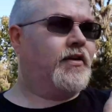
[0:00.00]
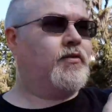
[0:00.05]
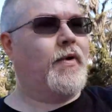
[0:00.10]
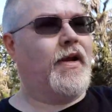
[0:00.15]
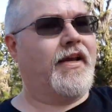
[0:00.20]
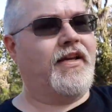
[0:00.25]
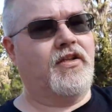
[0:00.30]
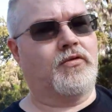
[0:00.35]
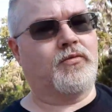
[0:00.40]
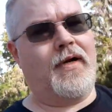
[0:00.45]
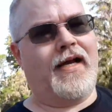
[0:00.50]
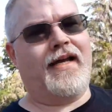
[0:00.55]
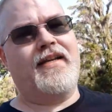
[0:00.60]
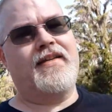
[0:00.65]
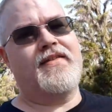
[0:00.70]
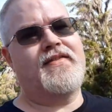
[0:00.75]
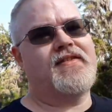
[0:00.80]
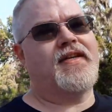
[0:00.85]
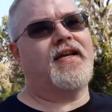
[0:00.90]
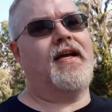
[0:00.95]
a regular
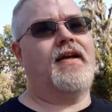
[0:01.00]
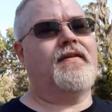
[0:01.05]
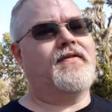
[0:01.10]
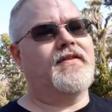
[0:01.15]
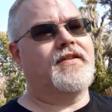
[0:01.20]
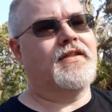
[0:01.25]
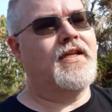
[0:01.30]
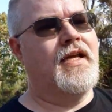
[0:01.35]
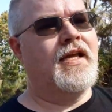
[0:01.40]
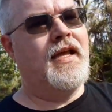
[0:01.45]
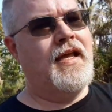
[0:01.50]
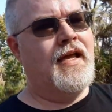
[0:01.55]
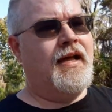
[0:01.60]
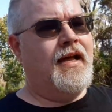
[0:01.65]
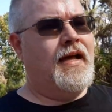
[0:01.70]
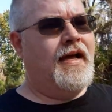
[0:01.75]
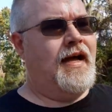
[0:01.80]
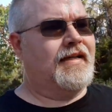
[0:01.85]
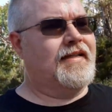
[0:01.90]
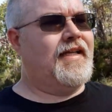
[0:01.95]
writing staff. And
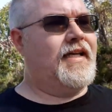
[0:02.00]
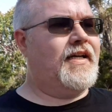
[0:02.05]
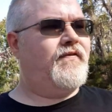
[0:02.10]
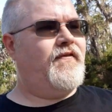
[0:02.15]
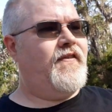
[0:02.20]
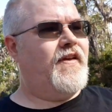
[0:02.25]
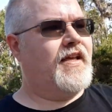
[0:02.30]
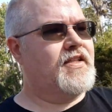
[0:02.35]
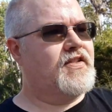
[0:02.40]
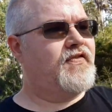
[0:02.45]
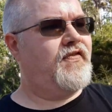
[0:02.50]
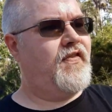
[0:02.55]
a lot of fans